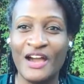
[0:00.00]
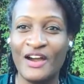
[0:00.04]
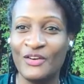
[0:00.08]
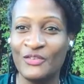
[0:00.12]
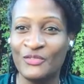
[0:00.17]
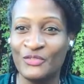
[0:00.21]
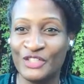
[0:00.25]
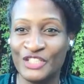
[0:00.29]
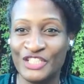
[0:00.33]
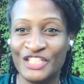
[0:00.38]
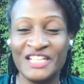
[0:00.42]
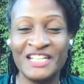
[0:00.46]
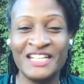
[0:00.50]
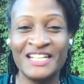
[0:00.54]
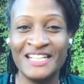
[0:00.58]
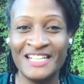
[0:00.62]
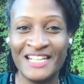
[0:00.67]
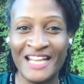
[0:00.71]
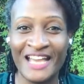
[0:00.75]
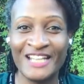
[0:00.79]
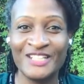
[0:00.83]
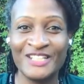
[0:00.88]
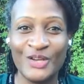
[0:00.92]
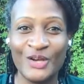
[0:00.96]
Rashida and
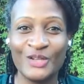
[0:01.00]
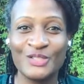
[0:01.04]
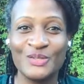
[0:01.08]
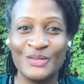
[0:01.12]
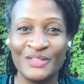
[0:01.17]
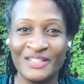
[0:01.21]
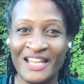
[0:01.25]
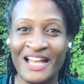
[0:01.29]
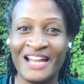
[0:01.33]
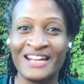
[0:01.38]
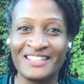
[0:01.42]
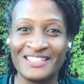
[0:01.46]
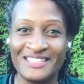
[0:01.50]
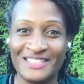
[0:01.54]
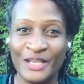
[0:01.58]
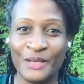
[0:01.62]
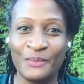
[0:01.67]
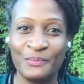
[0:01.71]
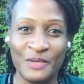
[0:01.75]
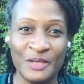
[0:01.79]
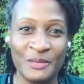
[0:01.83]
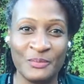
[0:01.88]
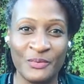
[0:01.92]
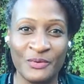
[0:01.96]
I talk to a lot of the
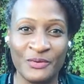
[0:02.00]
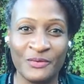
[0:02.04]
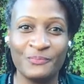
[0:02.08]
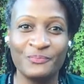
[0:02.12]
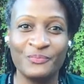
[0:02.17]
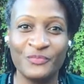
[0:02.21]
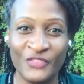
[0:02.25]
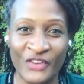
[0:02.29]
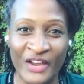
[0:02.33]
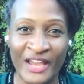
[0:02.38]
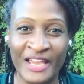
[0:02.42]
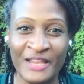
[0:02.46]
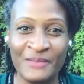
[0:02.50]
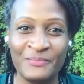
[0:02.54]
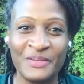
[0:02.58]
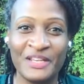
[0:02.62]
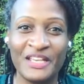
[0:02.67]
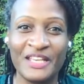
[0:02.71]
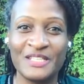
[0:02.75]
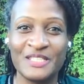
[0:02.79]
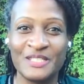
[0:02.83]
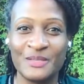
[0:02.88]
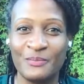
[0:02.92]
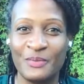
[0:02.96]
same people, right?
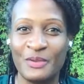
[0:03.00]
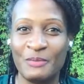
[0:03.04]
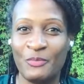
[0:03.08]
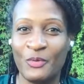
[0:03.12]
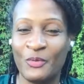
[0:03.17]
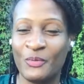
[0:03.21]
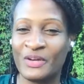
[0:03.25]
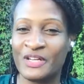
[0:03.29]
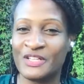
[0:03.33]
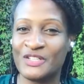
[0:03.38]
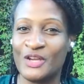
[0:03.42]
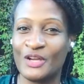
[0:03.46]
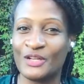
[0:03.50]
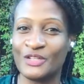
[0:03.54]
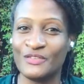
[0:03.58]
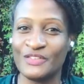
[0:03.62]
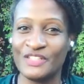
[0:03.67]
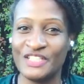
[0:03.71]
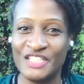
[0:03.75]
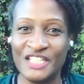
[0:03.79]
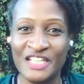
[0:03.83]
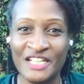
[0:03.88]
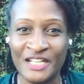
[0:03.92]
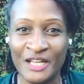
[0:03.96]
Because some people want to talk to
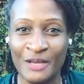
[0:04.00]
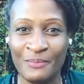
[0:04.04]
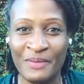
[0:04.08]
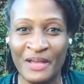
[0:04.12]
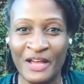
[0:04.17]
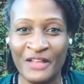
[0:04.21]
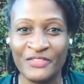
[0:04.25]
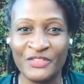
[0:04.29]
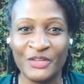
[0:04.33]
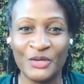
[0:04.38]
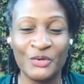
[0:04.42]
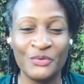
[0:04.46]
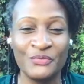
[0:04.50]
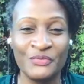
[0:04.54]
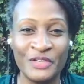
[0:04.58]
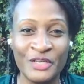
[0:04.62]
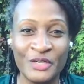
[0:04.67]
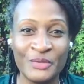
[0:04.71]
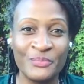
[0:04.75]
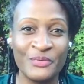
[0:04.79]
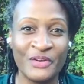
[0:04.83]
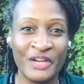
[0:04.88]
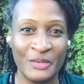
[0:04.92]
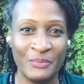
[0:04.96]
Rashida about the
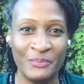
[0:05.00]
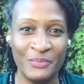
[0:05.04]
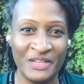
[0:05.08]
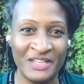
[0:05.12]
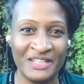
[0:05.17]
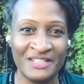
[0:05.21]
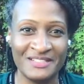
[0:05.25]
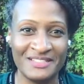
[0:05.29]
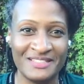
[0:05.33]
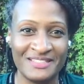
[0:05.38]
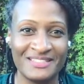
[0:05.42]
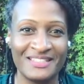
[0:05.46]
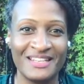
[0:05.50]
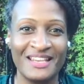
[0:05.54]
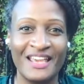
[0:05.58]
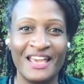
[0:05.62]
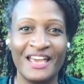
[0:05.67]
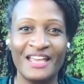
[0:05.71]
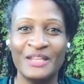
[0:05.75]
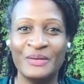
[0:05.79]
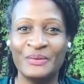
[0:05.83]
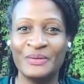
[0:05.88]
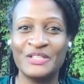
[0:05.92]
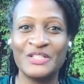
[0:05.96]
career break piece.
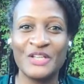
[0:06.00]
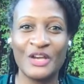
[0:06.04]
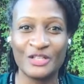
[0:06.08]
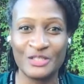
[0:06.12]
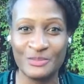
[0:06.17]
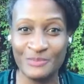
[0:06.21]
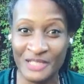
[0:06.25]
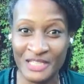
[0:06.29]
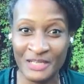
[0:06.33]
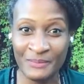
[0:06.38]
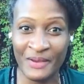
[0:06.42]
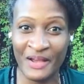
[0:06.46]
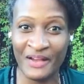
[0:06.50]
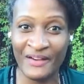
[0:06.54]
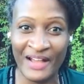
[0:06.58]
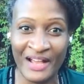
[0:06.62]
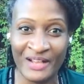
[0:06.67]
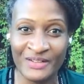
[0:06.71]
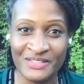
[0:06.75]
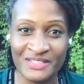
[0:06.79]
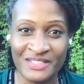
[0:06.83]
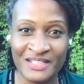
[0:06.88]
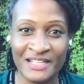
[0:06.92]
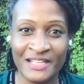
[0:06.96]
And they want to talk to me about
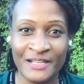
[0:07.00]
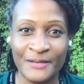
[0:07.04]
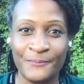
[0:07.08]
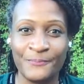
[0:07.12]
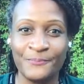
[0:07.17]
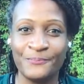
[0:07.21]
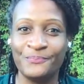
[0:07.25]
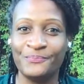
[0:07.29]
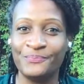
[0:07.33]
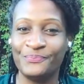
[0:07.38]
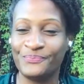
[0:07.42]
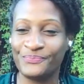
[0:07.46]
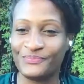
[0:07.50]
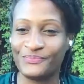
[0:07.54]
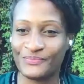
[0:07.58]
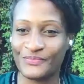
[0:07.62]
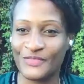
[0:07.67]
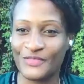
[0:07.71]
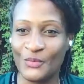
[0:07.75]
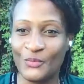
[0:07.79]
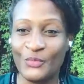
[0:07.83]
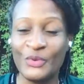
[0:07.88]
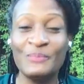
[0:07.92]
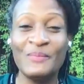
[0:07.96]
house sitting.
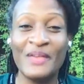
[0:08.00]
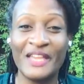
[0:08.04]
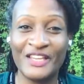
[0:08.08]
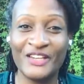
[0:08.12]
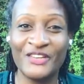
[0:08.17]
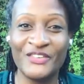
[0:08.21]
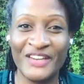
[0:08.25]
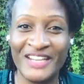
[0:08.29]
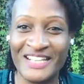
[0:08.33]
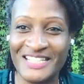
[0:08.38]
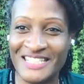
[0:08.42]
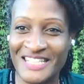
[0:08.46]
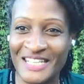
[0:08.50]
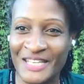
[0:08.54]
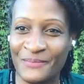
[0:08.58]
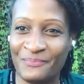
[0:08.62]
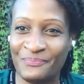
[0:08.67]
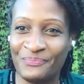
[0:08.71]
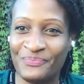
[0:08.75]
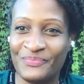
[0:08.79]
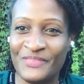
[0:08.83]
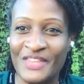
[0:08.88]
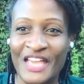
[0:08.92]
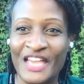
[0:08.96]
We make a great
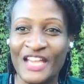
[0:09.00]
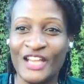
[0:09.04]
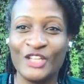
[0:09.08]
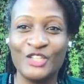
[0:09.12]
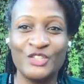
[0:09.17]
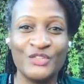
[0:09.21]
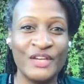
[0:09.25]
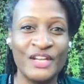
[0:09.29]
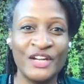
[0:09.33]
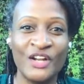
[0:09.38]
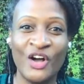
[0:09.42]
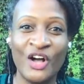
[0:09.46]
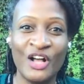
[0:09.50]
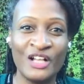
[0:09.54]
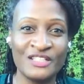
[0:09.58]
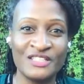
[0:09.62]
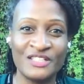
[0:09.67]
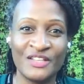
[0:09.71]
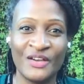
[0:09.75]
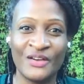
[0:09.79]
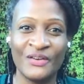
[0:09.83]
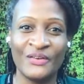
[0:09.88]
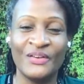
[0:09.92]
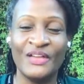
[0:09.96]
team. Katrina
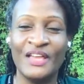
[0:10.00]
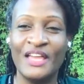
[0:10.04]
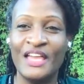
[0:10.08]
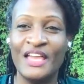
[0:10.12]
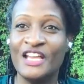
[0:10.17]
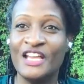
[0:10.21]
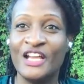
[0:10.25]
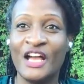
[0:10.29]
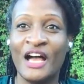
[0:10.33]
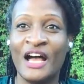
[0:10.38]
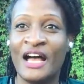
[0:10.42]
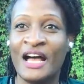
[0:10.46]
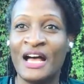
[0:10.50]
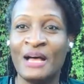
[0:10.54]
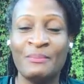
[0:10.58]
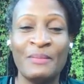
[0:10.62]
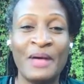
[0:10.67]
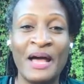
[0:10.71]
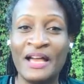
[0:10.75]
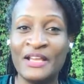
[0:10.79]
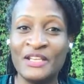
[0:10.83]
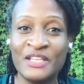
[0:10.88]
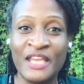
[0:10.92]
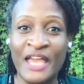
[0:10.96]
also.
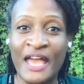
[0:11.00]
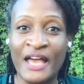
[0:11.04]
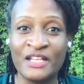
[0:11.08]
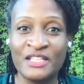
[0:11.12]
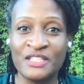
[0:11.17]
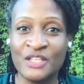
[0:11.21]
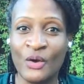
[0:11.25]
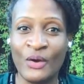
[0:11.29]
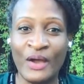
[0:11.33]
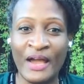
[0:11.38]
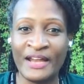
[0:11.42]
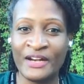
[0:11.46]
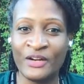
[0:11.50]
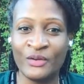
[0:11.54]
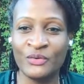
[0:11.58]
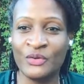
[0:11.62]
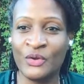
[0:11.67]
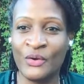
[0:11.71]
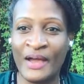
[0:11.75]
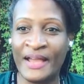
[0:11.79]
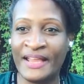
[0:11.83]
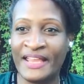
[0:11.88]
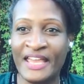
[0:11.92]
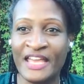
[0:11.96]
So I don't
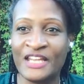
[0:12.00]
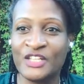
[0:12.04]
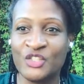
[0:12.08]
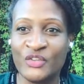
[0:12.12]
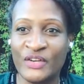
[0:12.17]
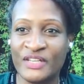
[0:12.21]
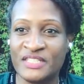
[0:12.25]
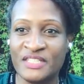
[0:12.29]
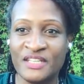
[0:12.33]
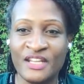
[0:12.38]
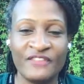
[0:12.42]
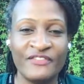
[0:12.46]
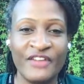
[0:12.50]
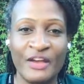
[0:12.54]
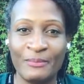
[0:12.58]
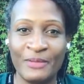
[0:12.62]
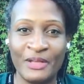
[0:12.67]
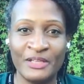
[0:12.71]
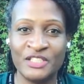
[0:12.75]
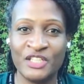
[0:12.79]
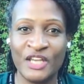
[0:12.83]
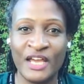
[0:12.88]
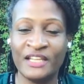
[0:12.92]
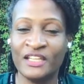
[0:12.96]
know. I can't stress enough how
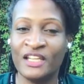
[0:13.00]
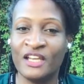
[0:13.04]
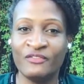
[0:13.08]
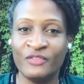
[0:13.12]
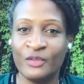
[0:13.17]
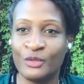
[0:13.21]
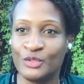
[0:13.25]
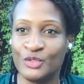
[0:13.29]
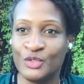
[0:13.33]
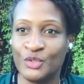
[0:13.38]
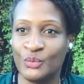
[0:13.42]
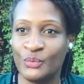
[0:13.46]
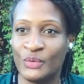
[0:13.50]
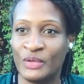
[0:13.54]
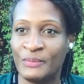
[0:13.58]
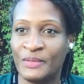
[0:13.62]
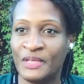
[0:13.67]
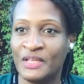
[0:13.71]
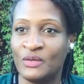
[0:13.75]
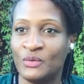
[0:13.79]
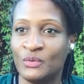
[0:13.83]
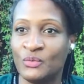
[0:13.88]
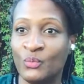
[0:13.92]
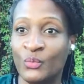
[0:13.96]
much I love those two
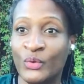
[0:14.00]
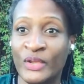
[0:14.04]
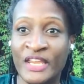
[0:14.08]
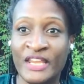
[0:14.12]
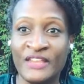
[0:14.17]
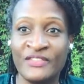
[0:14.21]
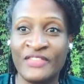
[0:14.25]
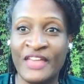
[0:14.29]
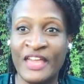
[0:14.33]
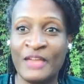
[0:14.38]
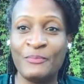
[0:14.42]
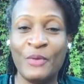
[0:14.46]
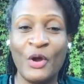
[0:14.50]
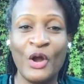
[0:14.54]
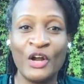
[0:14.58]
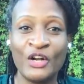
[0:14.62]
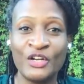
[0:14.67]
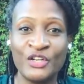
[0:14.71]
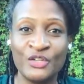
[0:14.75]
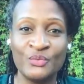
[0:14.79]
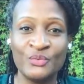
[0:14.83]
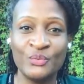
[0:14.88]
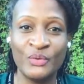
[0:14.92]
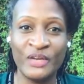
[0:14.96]
women. They
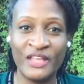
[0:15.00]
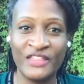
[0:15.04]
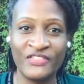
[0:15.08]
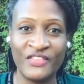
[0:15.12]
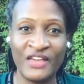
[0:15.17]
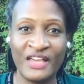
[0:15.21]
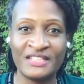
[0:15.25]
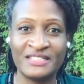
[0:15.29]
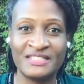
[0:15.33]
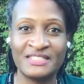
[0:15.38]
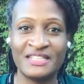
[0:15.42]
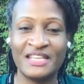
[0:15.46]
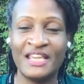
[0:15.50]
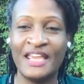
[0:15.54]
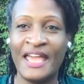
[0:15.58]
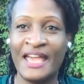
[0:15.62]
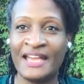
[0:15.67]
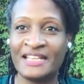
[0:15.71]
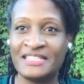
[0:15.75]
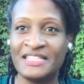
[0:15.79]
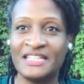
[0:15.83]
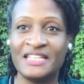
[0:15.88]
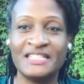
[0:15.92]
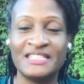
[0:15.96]
partnered with us.
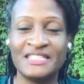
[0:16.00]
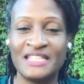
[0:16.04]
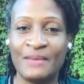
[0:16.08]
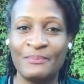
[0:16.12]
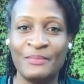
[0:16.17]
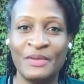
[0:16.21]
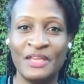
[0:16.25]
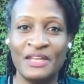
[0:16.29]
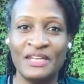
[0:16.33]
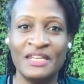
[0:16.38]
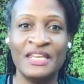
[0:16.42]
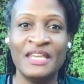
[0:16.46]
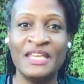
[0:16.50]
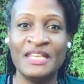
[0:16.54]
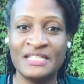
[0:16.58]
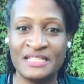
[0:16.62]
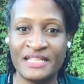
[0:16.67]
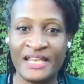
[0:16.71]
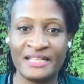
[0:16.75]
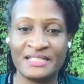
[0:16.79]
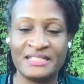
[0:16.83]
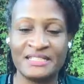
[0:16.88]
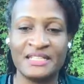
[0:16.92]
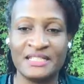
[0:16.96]
Exodus Summit is
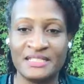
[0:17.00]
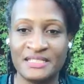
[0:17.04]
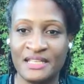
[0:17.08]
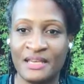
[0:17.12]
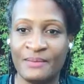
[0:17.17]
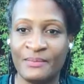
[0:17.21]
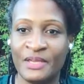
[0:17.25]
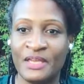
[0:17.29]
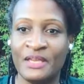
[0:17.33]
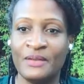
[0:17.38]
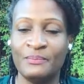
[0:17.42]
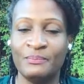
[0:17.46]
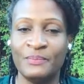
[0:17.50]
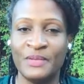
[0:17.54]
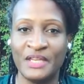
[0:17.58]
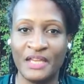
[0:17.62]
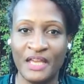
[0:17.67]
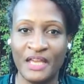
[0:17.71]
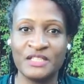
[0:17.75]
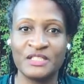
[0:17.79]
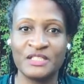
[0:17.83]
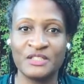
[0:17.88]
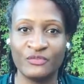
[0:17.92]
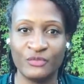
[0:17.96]
Exodus Summit
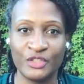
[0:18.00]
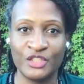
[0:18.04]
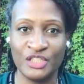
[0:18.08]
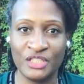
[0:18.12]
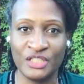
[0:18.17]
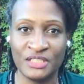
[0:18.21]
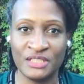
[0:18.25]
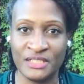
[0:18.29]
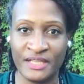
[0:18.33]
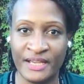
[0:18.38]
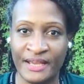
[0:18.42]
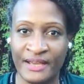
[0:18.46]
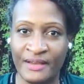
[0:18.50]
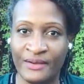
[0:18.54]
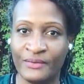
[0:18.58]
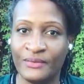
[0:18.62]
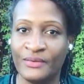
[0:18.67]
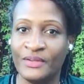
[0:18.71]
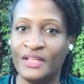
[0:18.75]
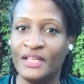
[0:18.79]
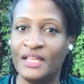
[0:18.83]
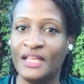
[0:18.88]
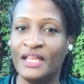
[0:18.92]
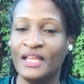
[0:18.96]
because of Rashida Dow.
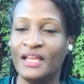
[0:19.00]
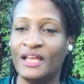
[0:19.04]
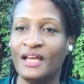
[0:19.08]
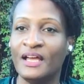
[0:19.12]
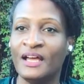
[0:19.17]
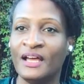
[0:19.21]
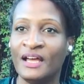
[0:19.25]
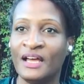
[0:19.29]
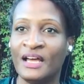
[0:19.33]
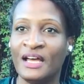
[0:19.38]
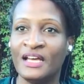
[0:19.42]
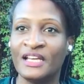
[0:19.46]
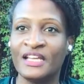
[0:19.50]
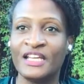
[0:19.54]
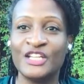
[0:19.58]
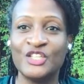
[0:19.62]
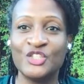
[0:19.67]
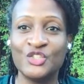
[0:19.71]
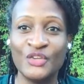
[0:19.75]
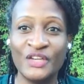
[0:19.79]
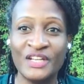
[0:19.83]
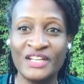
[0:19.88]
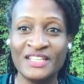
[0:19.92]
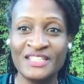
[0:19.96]

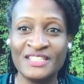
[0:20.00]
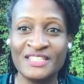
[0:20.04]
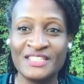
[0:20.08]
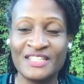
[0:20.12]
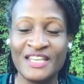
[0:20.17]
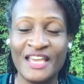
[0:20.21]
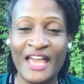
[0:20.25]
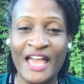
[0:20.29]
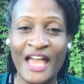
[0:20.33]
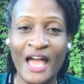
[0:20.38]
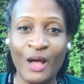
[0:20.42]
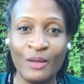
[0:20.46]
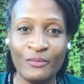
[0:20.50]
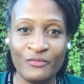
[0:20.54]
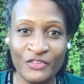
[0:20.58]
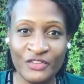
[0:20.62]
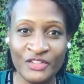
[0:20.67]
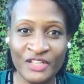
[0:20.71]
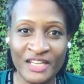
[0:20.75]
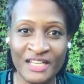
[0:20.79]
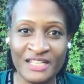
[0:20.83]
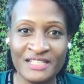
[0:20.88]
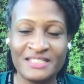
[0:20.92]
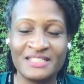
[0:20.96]
Katrina's
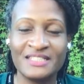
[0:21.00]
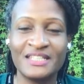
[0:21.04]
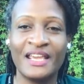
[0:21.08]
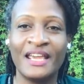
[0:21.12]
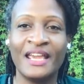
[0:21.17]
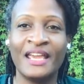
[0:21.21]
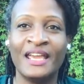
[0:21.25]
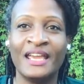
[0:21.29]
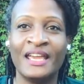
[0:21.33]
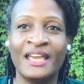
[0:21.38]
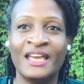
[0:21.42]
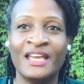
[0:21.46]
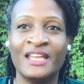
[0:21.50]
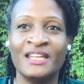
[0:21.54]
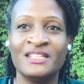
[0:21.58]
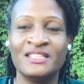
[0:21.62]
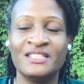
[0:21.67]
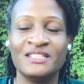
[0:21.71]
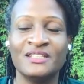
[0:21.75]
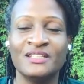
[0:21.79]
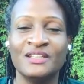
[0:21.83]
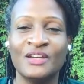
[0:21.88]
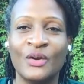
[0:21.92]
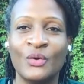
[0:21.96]
helpfulness and
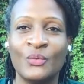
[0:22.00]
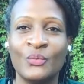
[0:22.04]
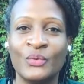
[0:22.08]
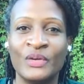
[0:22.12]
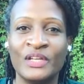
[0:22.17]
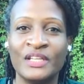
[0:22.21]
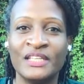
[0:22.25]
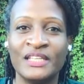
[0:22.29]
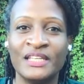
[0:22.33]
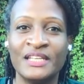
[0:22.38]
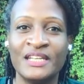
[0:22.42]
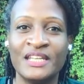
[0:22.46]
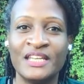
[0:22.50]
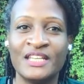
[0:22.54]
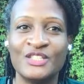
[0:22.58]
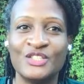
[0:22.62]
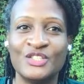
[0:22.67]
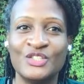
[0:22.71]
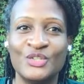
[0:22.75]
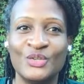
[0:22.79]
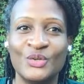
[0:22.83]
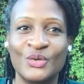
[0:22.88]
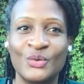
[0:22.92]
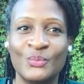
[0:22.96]
her willingness
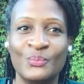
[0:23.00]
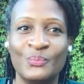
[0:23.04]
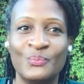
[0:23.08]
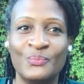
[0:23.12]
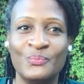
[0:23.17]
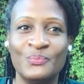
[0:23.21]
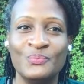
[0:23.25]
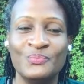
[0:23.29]
to